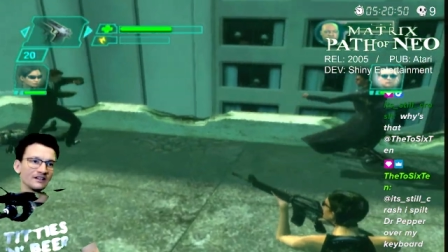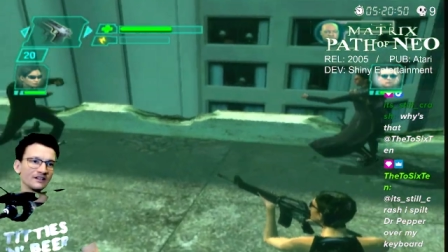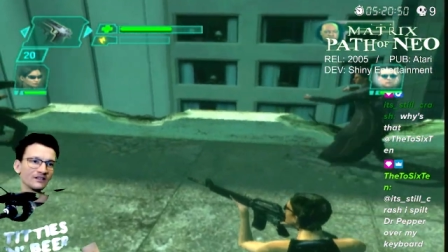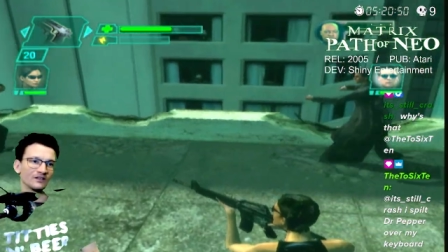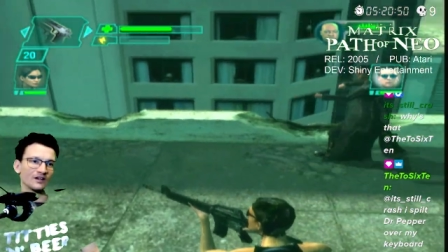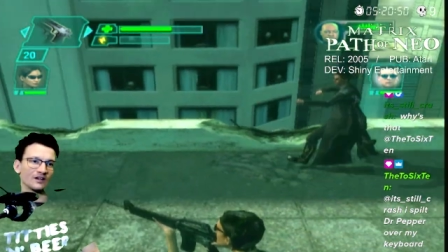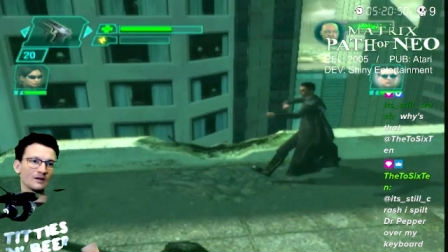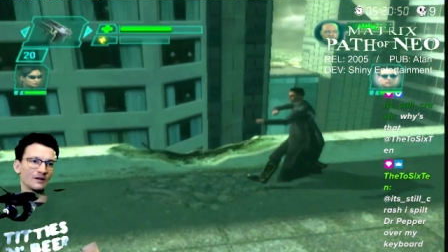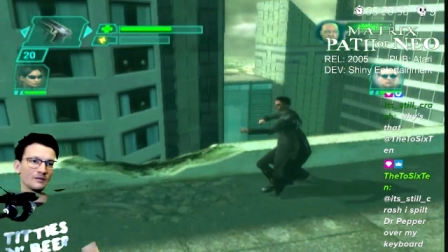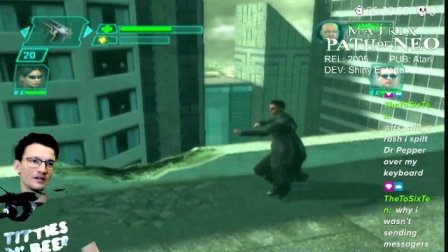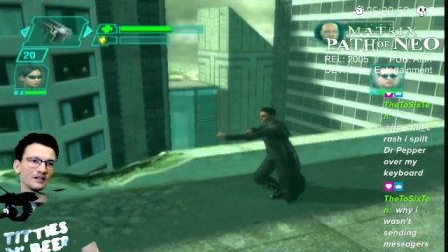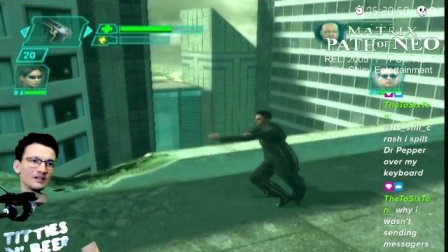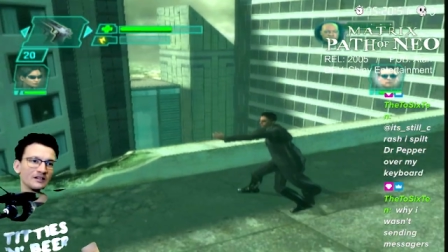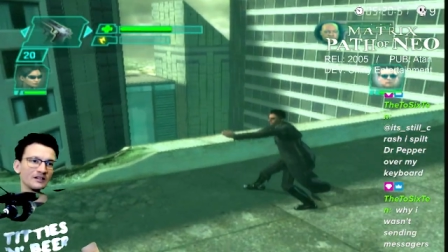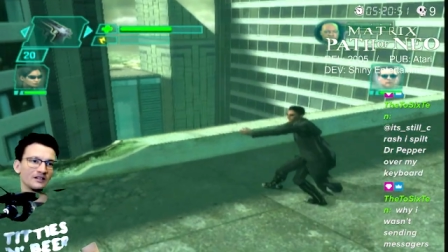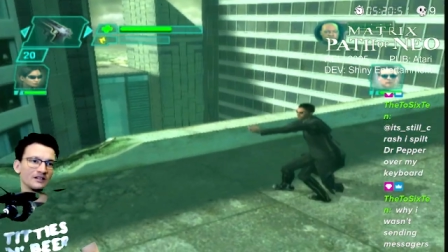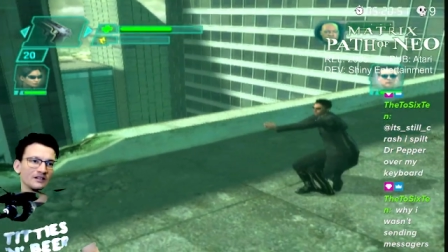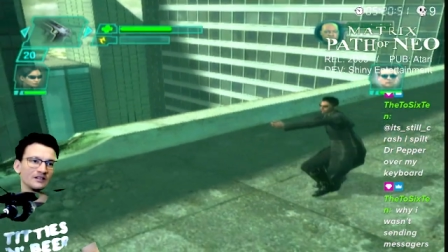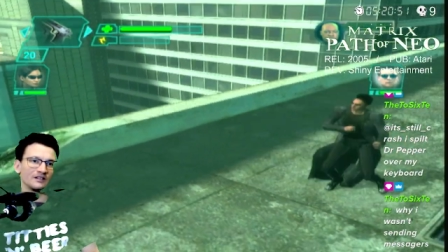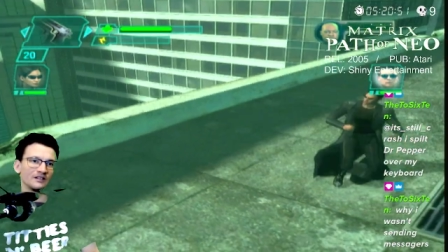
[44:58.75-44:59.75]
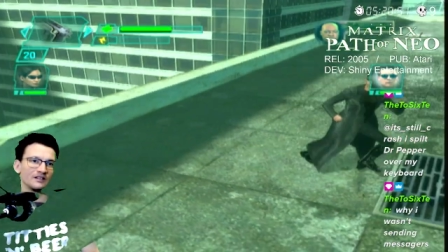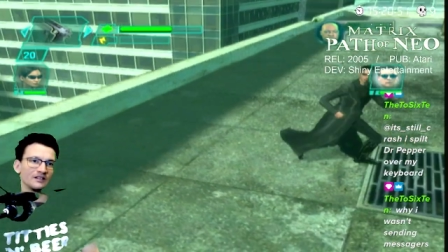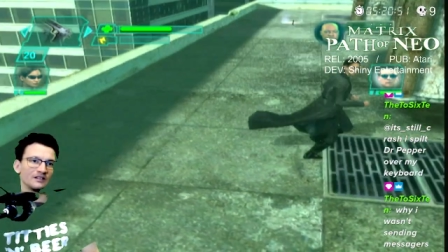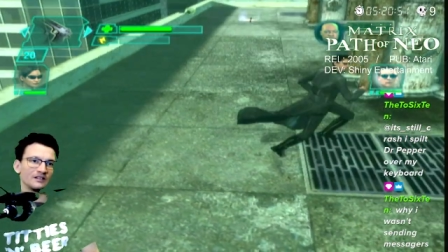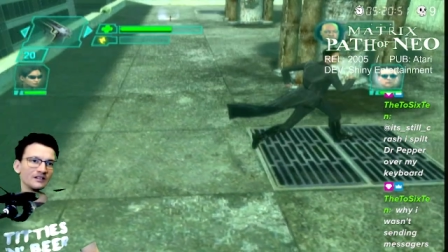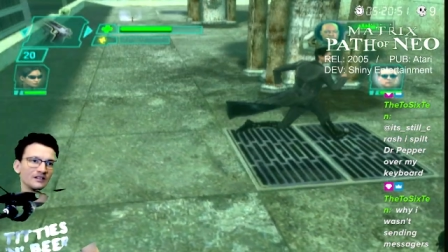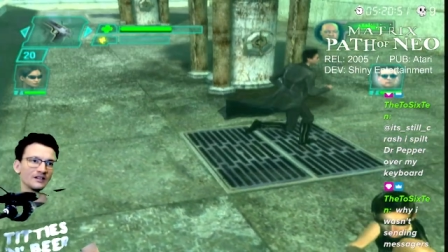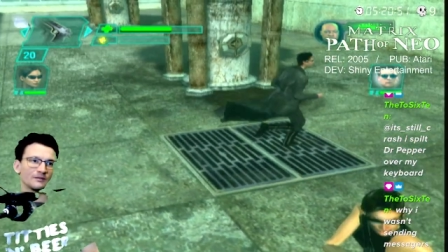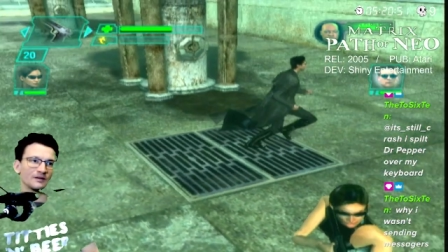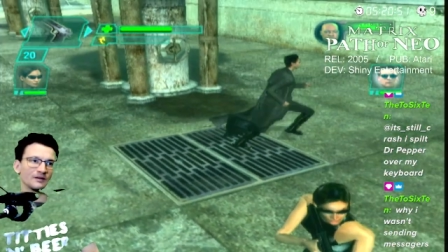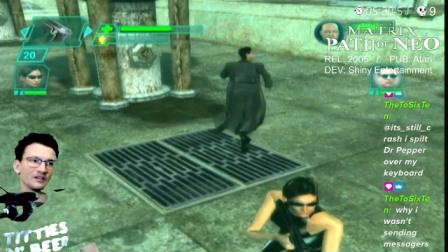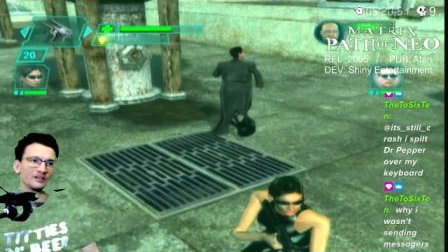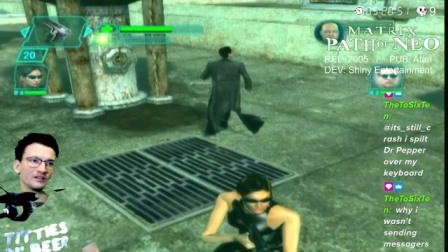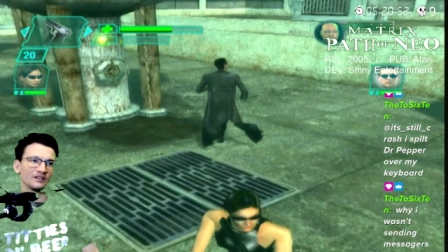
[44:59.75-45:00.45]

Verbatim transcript: So how many how many are